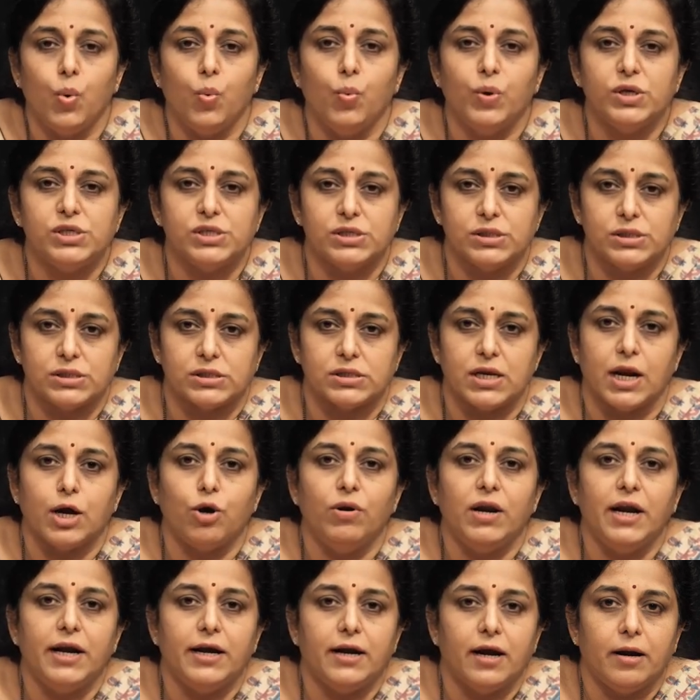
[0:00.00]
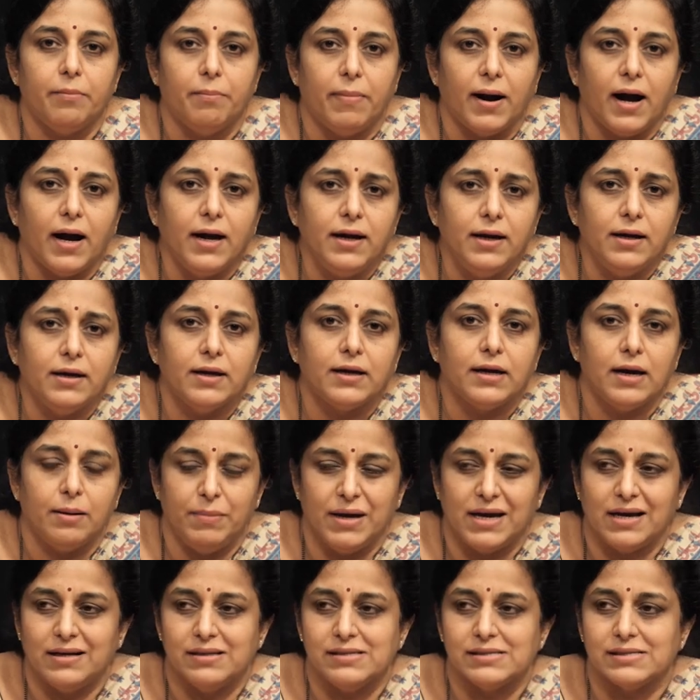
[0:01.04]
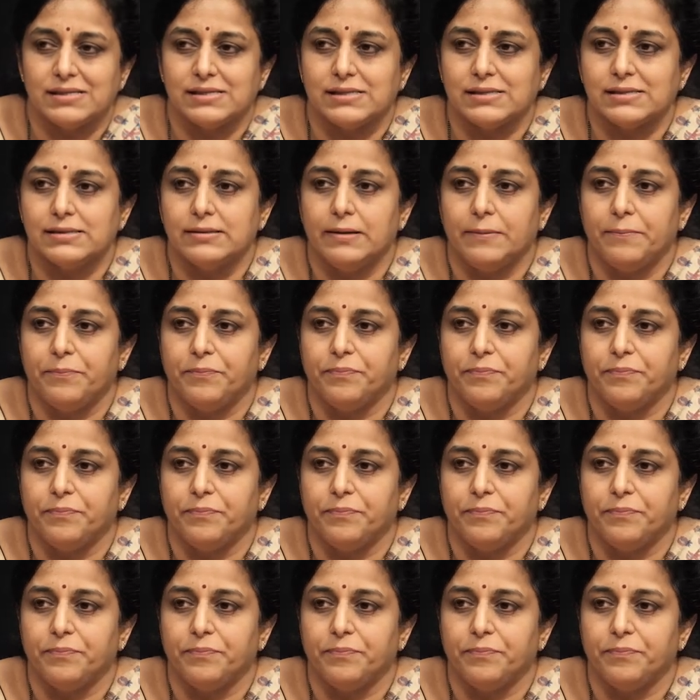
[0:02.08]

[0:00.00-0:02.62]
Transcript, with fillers: which is regulated by chemicals.